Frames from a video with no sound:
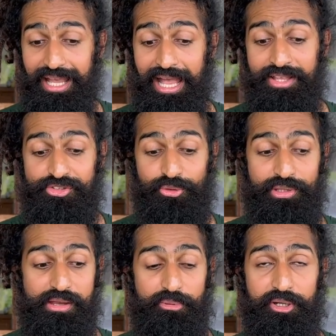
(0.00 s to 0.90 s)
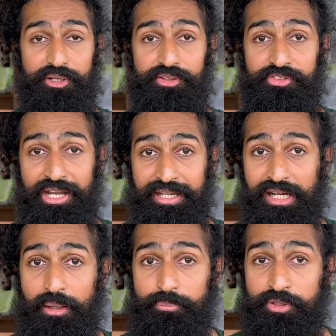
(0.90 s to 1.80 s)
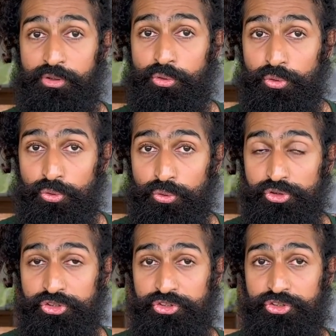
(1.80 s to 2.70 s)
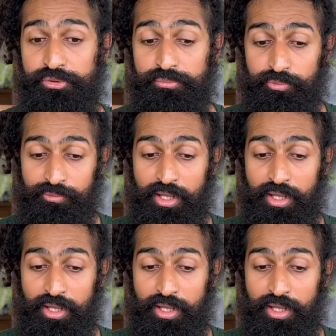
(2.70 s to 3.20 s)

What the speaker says: and so they were setting up the Gurukul system,